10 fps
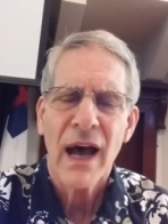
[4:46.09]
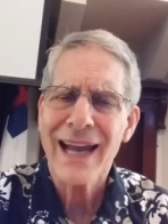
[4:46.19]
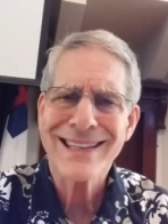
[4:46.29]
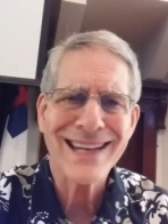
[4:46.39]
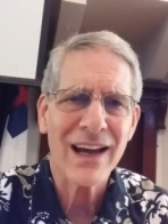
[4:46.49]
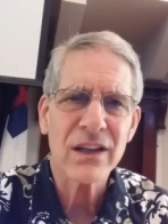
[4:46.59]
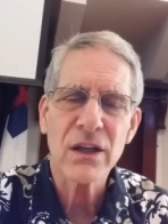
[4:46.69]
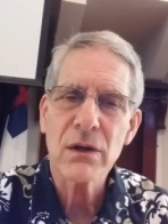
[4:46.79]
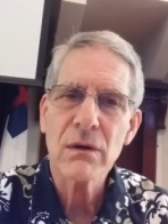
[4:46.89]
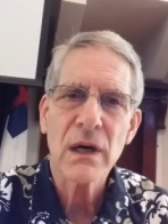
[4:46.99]
I tell
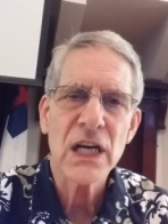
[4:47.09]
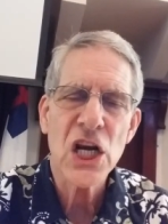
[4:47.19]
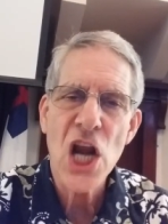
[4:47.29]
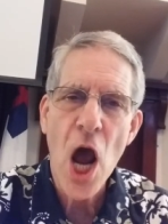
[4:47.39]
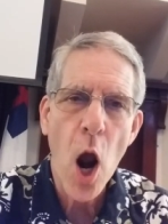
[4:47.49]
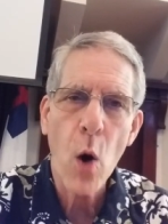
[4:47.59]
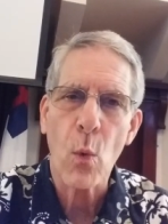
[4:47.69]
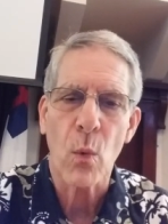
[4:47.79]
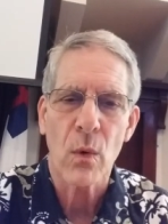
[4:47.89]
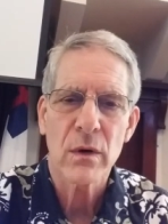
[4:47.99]
you,
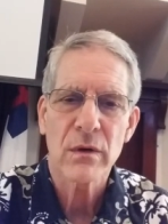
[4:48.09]
no.